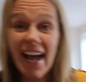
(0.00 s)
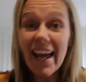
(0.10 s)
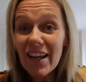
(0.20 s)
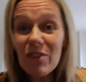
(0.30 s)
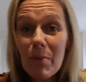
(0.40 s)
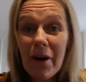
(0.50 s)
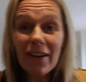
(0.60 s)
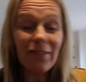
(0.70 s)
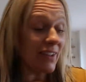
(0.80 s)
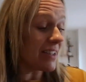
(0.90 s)
cake for
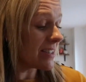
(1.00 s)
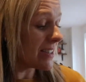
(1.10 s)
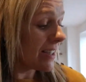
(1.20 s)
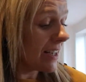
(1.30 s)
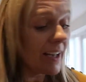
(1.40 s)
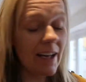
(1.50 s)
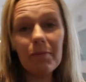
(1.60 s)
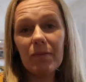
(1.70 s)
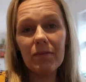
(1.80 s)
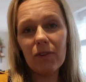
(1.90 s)
breakfast.
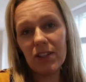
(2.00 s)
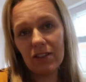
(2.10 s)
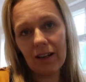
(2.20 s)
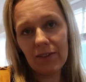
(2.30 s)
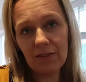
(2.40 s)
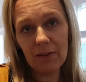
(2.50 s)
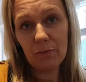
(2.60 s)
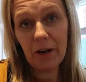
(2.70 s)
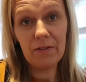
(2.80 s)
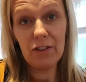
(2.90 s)
Obviously you don't have to have it
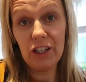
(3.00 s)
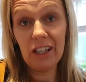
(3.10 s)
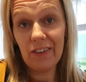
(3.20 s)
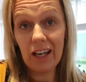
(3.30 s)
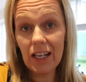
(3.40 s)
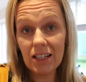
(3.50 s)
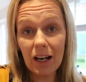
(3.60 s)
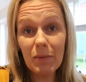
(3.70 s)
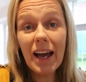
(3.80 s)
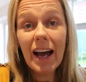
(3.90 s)
for breakfast, you give it any
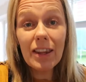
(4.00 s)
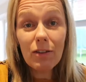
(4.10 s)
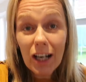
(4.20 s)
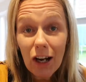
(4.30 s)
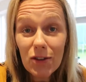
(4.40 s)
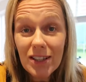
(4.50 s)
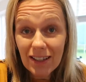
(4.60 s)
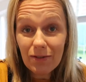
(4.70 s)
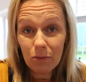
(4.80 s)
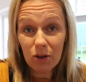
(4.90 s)
time. And there are loads of
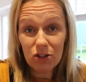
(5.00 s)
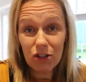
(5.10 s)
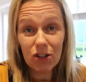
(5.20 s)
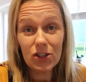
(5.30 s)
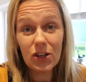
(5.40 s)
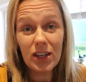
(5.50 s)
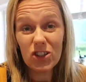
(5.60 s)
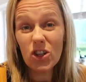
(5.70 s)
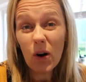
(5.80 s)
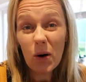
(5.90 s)
different ones you could do.
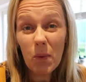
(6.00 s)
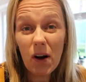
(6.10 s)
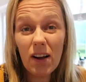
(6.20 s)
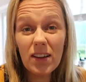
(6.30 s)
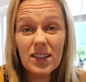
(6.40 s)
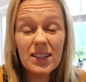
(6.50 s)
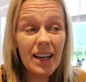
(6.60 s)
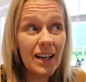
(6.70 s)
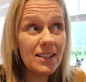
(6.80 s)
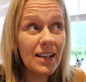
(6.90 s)
There's chocolate ones,
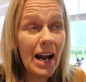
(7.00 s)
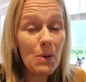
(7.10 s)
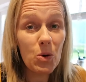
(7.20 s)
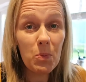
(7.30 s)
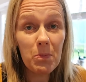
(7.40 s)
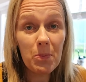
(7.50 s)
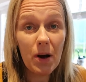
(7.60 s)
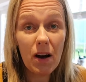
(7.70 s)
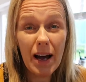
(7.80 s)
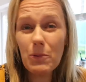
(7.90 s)
there's an apple
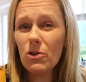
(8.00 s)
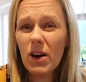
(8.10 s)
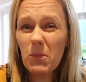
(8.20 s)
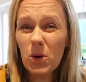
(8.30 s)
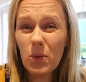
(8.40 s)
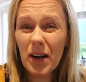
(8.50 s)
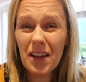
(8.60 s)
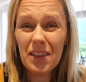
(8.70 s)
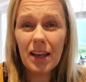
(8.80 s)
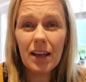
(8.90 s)
crumble one,
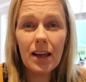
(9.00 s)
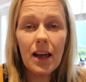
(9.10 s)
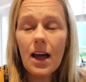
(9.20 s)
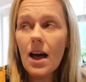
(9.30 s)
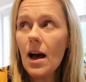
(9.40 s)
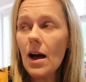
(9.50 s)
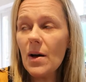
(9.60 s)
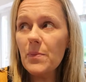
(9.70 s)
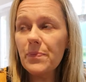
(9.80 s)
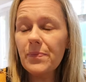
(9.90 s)
I think.
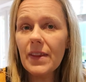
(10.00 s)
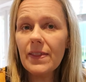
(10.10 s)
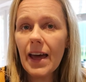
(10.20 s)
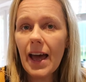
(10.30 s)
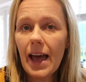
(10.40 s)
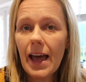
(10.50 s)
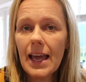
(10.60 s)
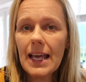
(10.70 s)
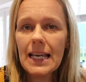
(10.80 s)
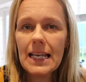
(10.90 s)

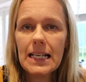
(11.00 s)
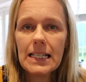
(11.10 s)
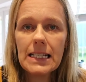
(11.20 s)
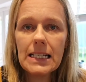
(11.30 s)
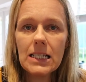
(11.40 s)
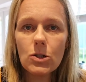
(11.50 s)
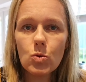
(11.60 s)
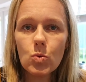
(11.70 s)
There is,